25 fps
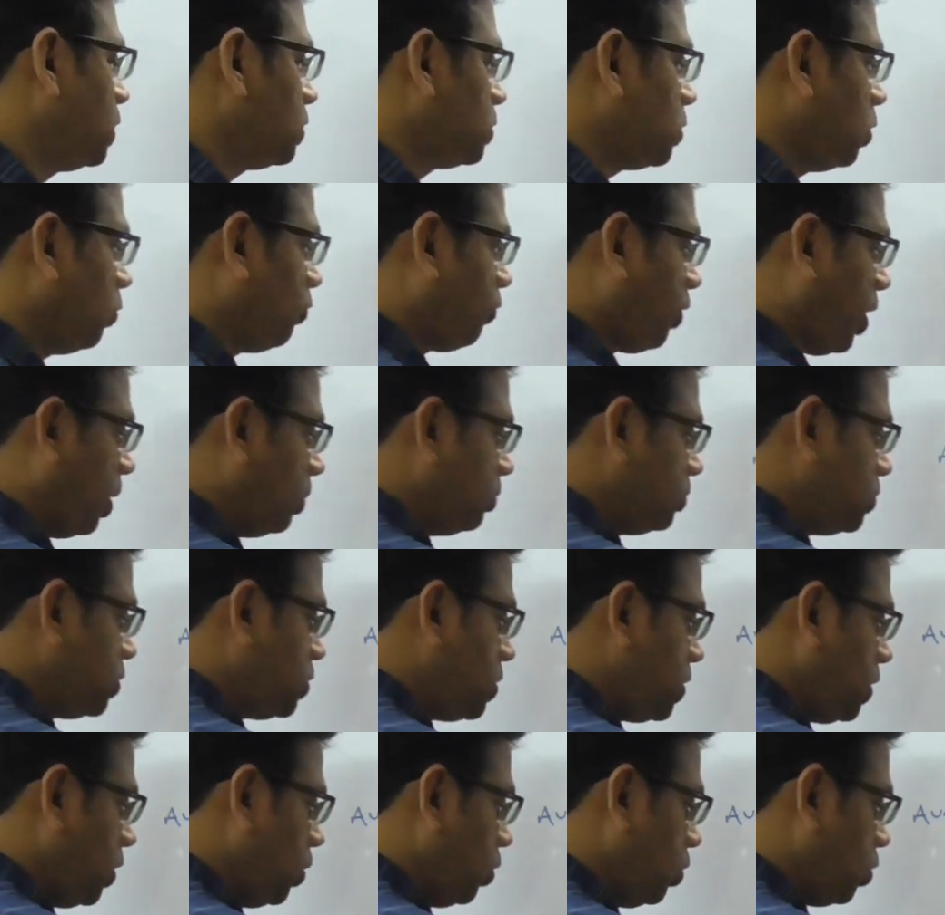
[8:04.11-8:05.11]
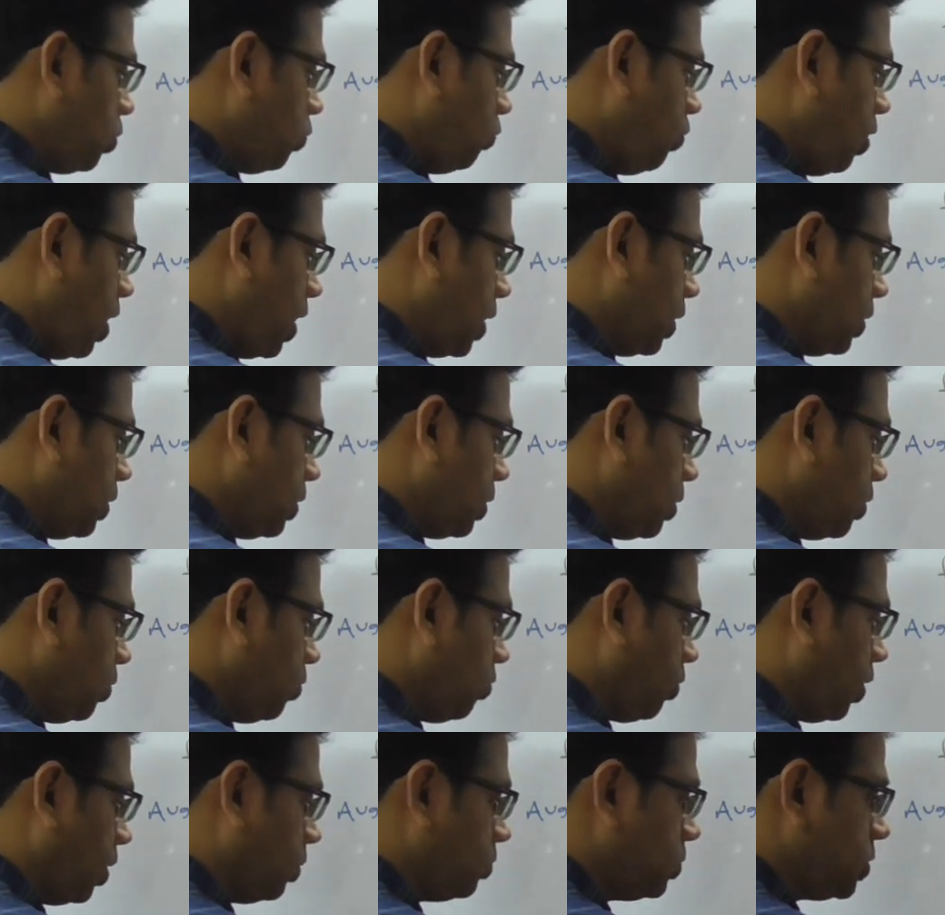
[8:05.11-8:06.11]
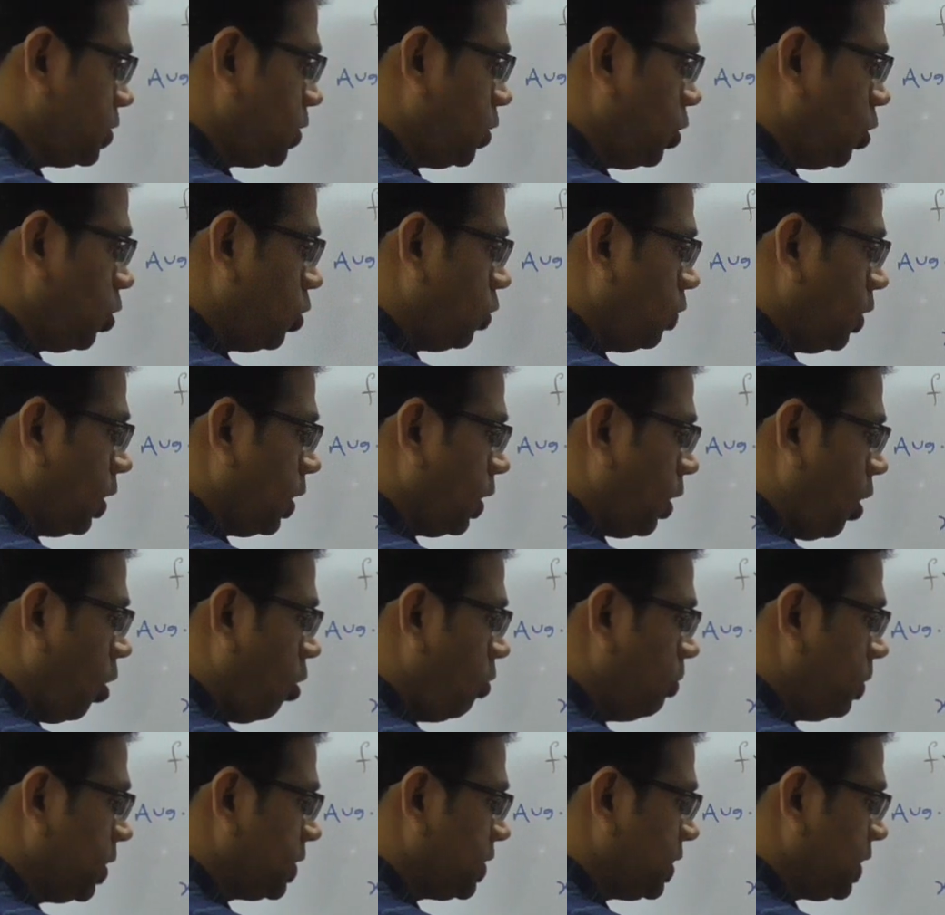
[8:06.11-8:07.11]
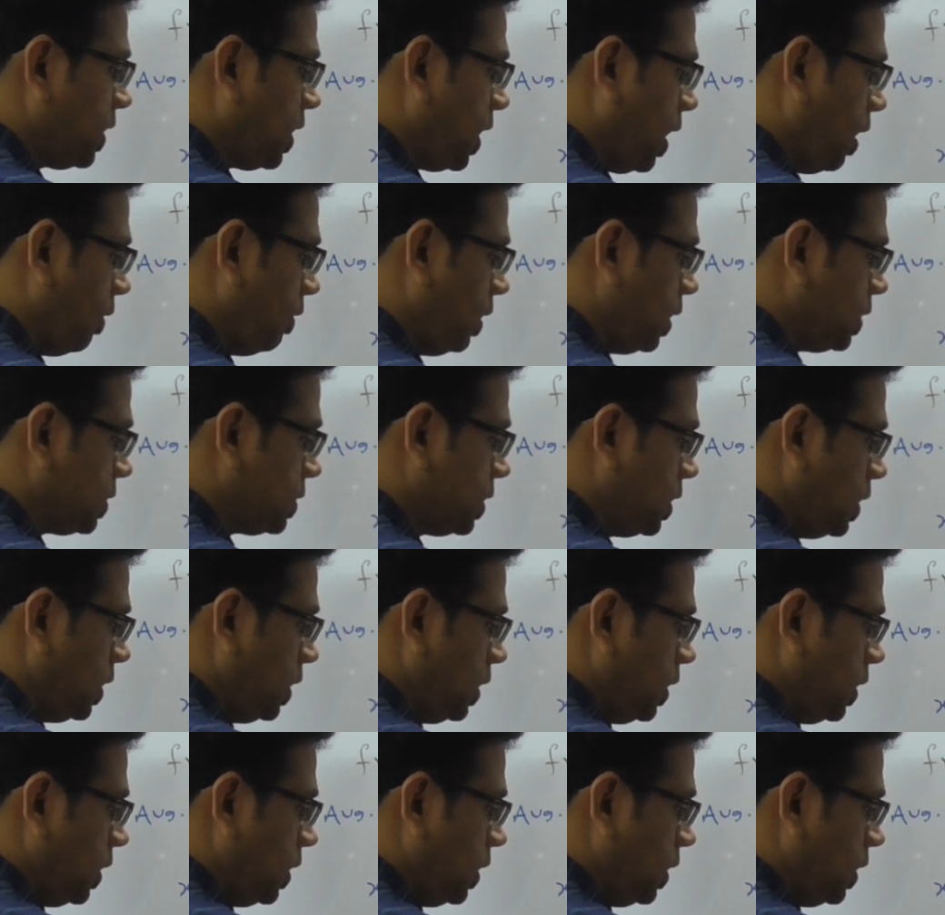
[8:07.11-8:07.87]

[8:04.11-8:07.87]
So from 0 to 1, how much it travels?